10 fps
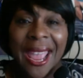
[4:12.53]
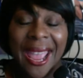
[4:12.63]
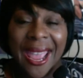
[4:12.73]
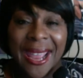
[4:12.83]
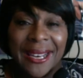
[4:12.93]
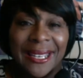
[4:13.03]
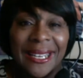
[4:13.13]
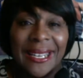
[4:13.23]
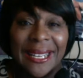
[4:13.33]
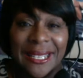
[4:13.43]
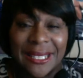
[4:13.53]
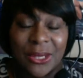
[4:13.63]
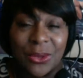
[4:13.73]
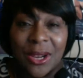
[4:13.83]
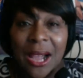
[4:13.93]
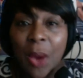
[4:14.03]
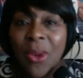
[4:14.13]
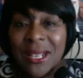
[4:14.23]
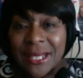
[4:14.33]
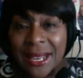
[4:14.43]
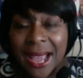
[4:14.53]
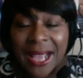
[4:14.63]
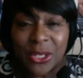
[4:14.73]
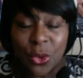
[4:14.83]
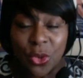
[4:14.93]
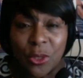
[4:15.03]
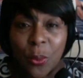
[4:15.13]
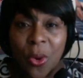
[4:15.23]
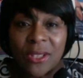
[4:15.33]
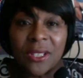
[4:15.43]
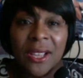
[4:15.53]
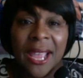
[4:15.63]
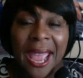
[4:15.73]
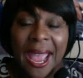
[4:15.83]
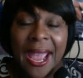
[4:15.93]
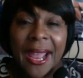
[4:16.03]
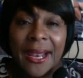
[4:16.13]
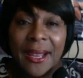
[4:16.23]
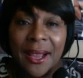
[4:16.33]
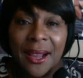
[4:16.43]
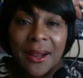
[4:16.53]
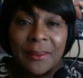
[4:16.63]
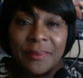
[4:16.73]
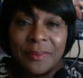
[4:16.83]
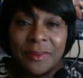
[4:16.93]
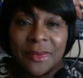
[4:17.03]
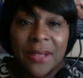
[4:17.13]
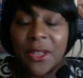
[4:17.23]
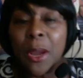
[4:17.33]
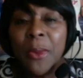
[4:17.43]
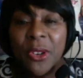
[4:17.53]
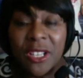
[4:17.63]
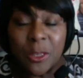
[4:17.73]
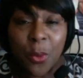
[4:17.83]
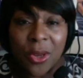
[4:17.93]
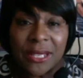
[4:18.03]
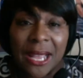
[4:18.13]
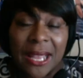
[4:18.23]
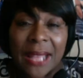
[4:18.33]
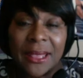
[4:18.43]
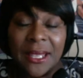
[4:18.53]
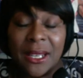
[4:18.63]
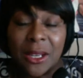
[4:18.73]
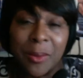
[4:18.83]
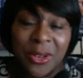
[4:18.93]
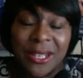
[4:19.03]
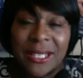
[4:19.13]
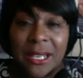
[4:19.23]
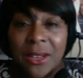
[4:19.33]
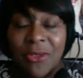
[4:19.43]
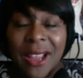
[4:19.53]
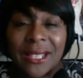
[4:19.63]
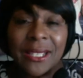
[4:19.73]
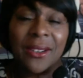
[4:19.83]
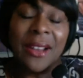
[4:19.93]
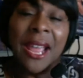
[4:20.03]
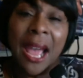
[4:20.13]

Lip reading: and leading into, I want to say, high school sports and the community sports at the community center, the rec center.